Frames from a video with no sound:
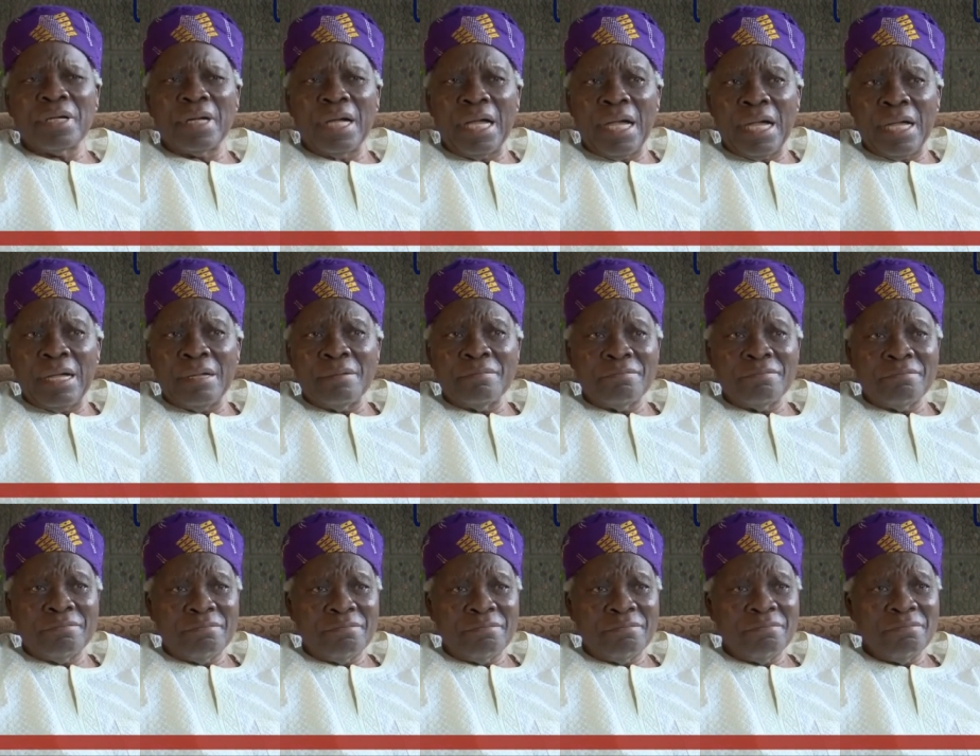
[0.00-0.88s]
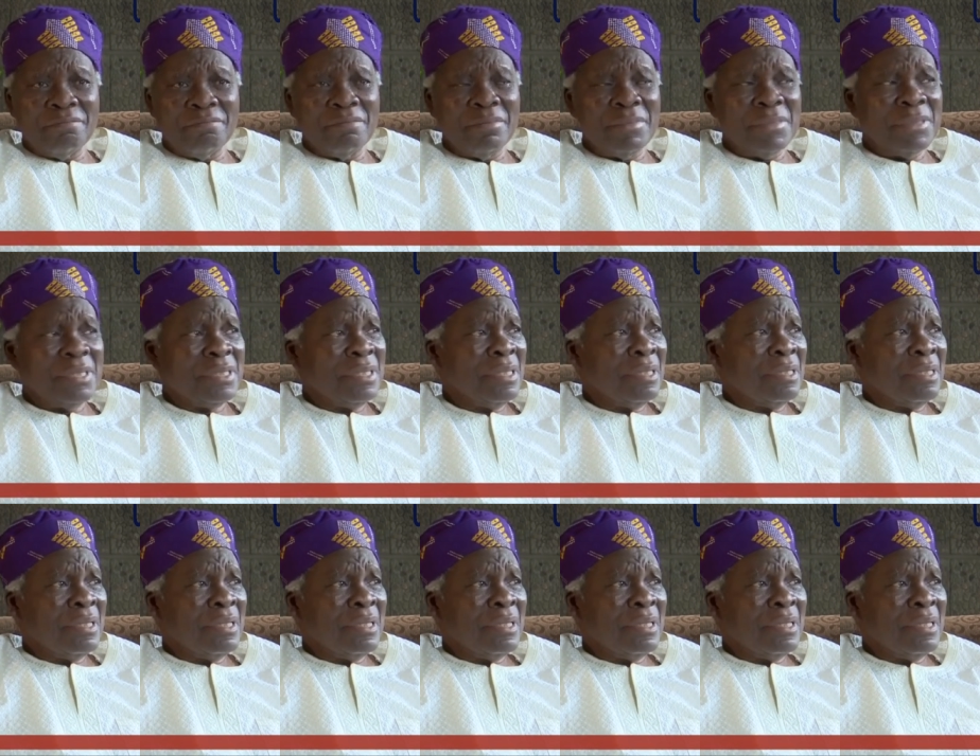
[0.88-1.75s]
come
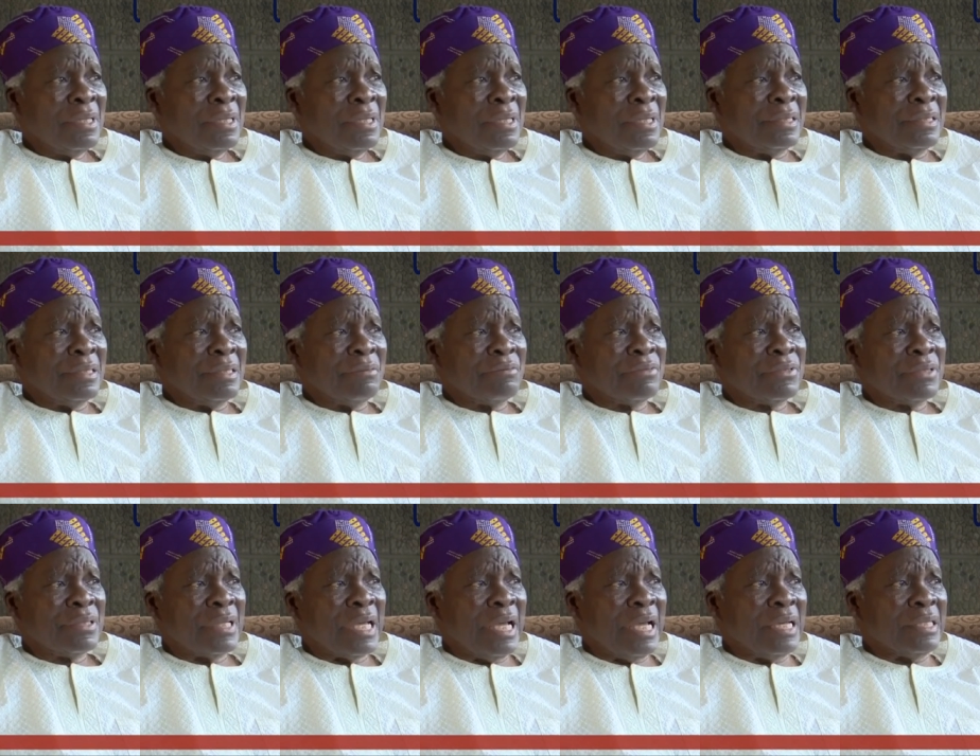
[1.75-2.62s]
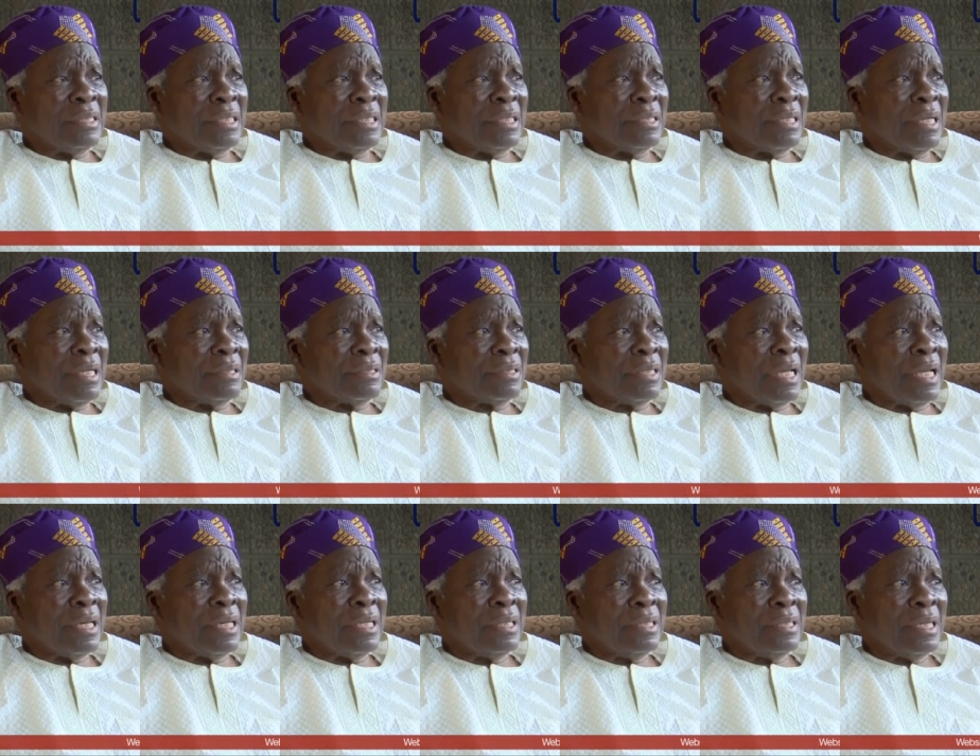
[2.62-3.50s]
and they are
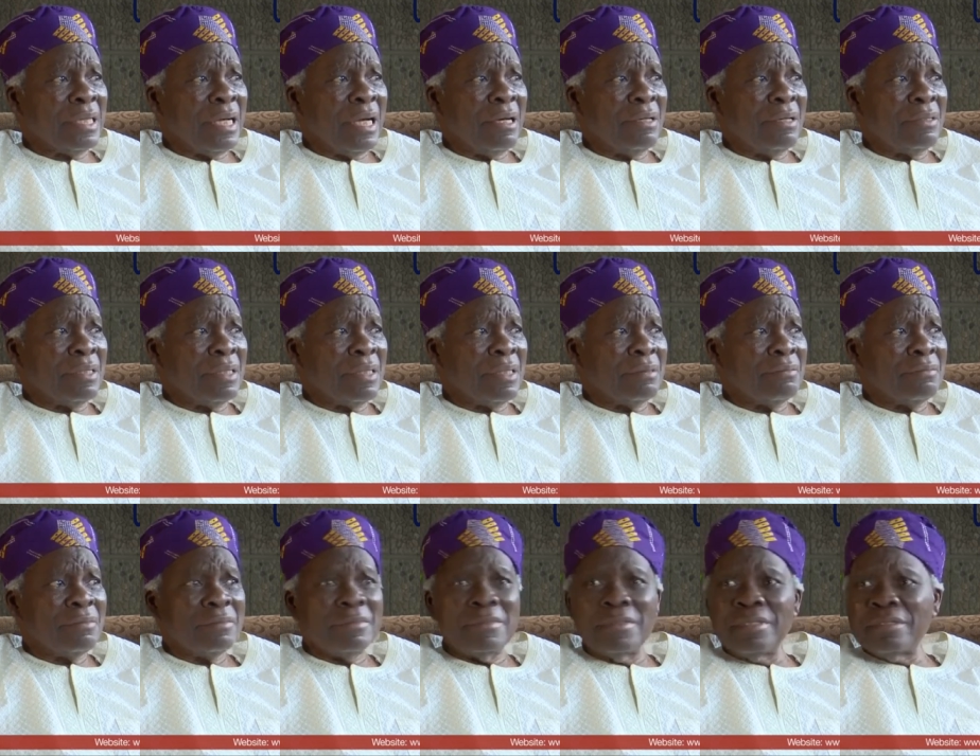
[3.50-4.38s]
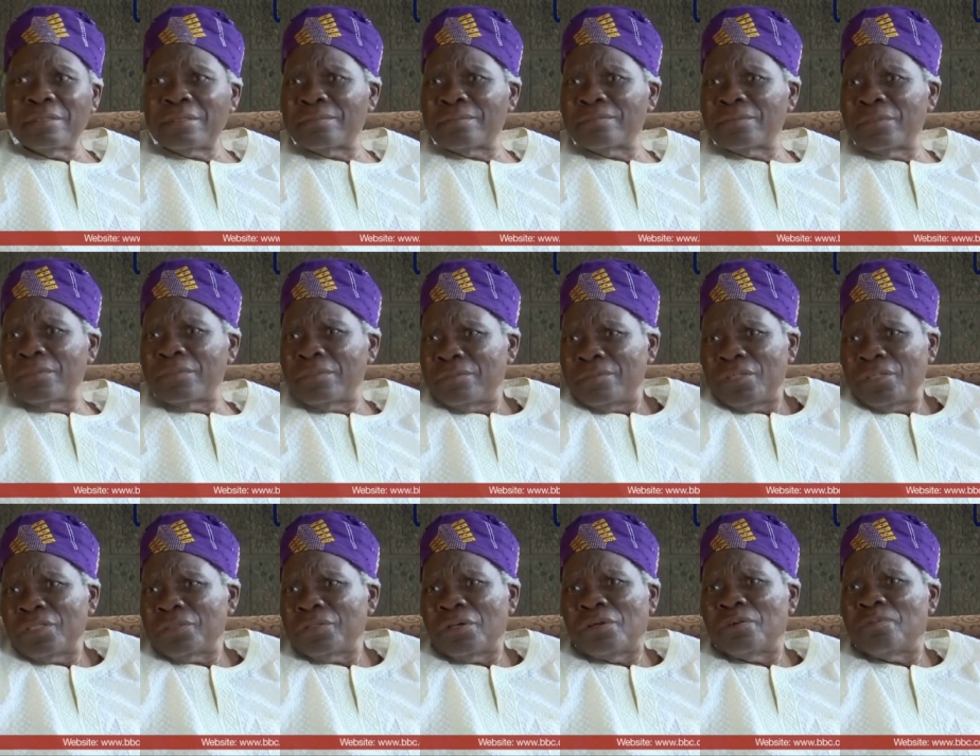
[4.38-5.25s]
settling down, and not,
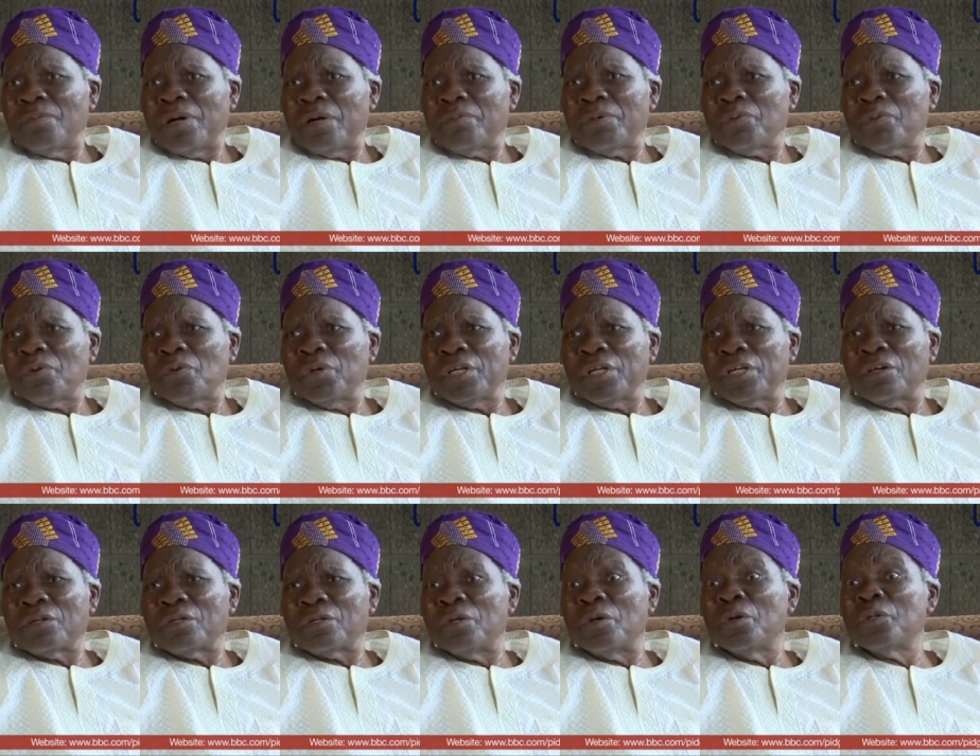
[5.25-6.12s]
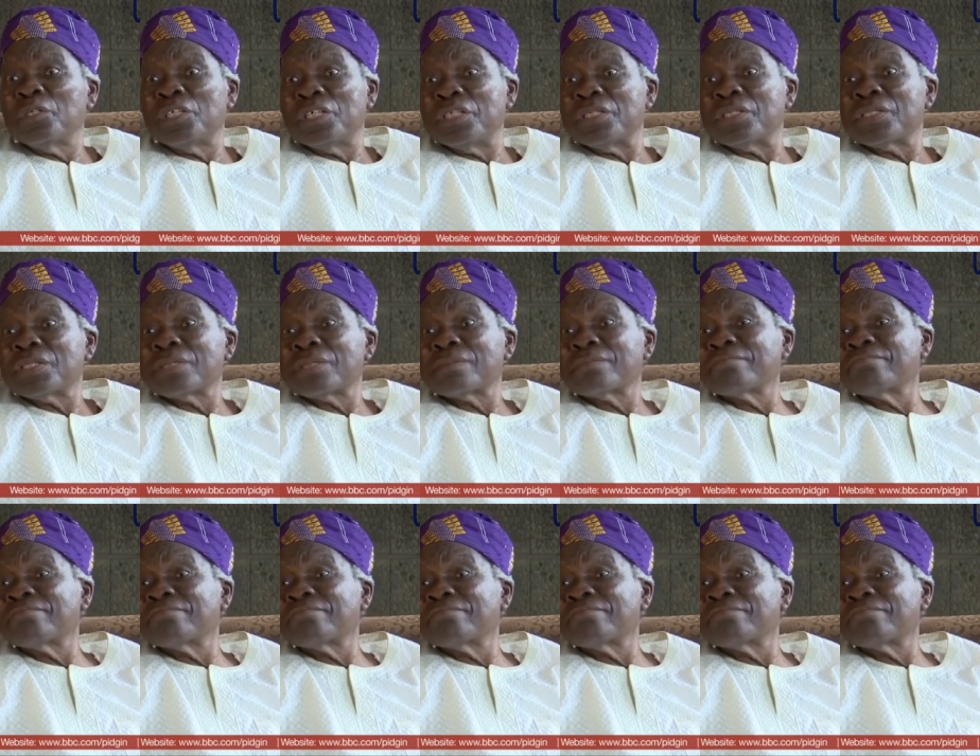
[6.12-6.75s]
most Yoruba people will not notice.